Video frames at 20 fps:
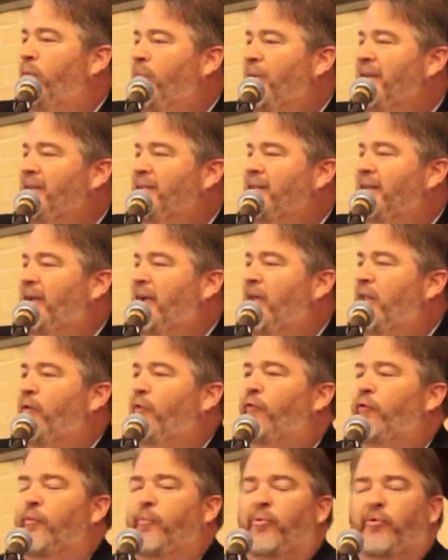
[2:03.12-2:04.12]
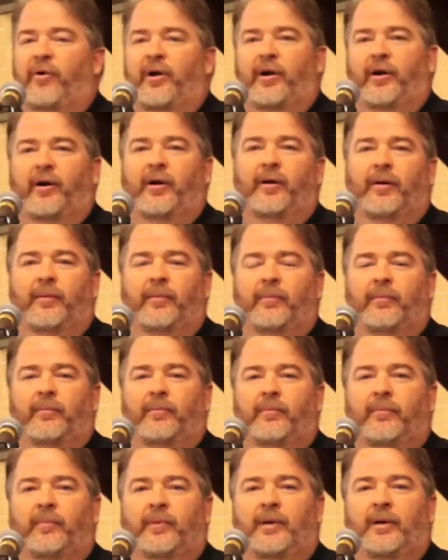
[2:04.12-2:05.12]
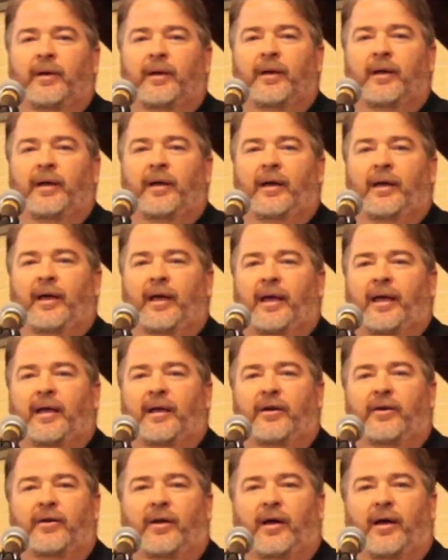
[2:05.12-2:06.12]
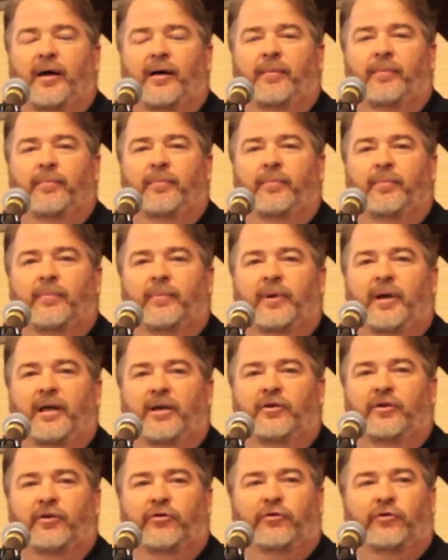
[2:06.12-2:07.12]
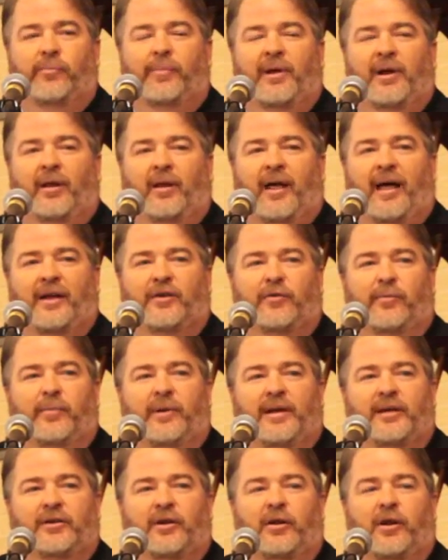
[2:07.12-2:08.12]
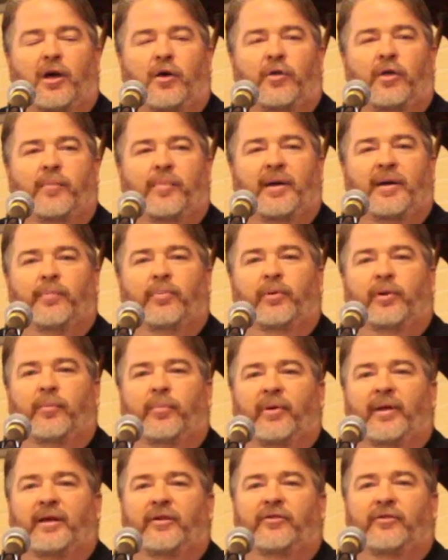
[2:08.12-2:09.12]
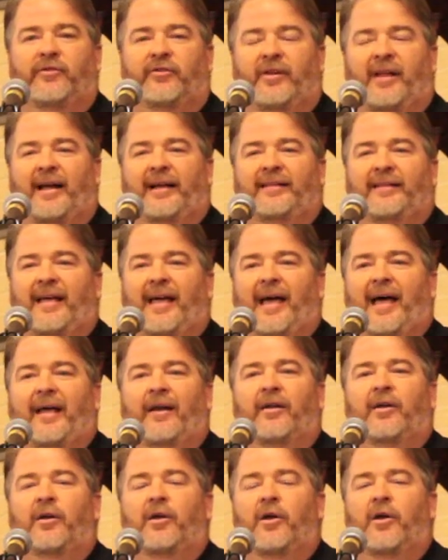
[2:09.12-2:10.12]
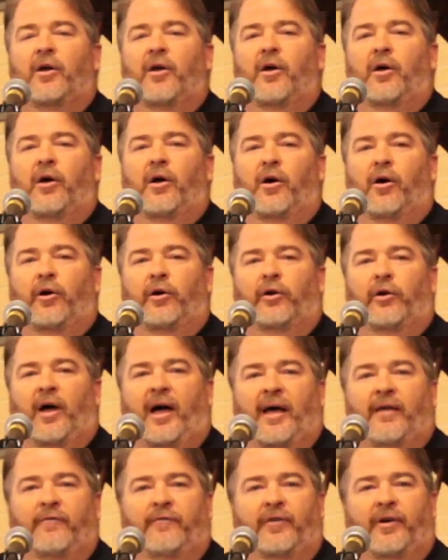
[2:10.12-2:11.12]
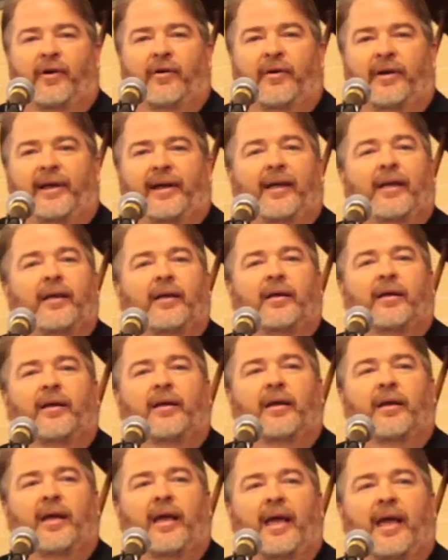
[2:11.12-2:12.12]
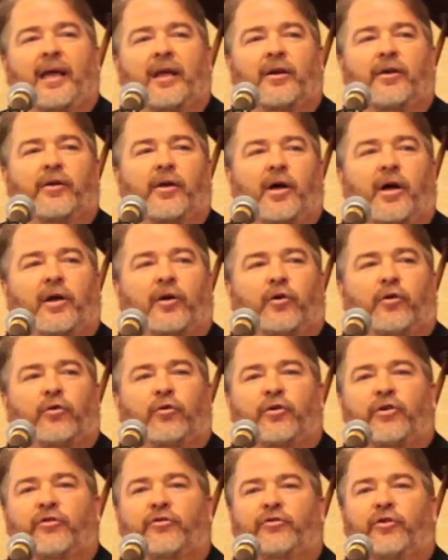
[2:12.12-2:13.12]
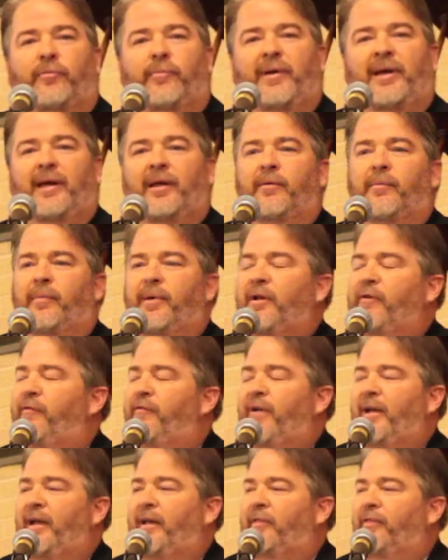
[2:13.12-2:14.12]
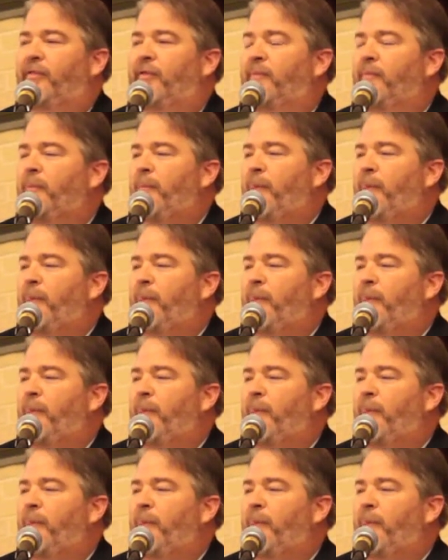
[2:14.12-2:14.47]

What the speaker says: would meet together for prayer. And it just meant a lot to me to know that people in places like that are God-fearing and Christian men of faith.